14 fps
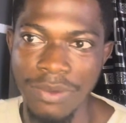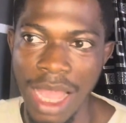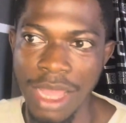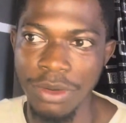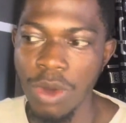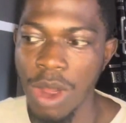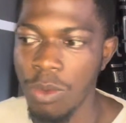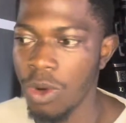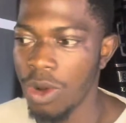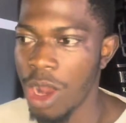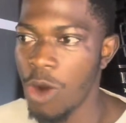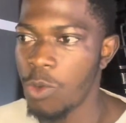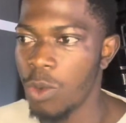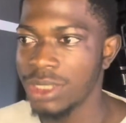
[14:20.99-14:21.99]
I know
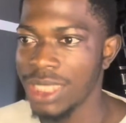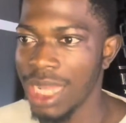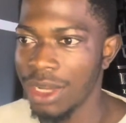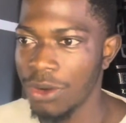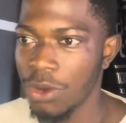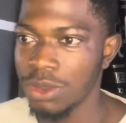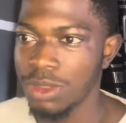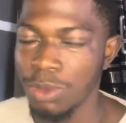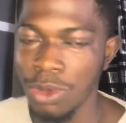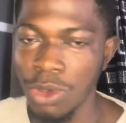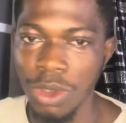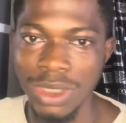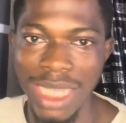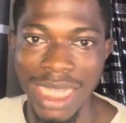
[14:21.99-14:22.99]
how much I lost
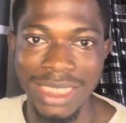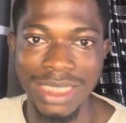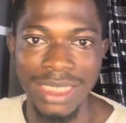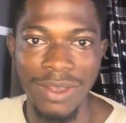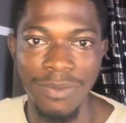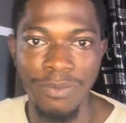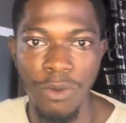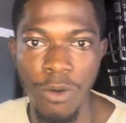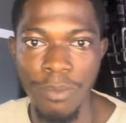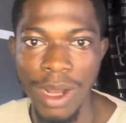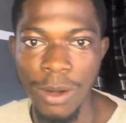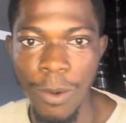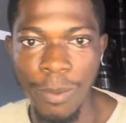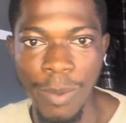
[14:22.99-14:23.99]
because I didn't save or
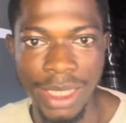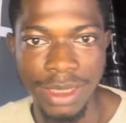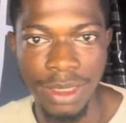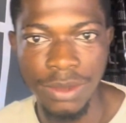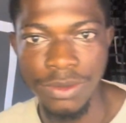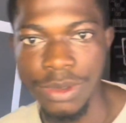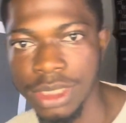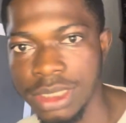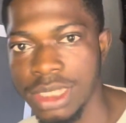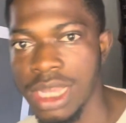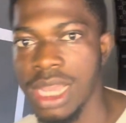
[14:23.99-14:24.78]
back up my seed phrase.